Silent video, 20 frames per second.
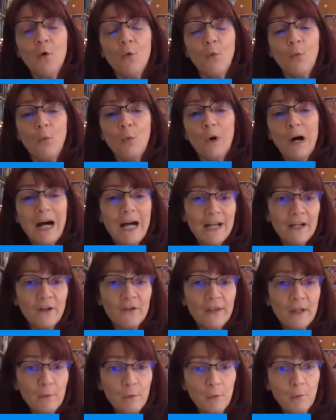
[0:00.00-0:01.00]
while
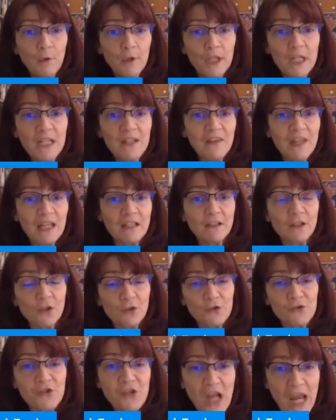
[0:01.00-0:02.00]
they were working, that little
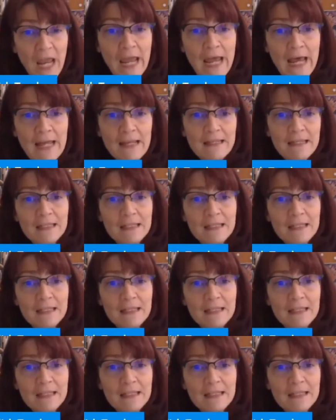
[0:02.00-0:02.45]
chat.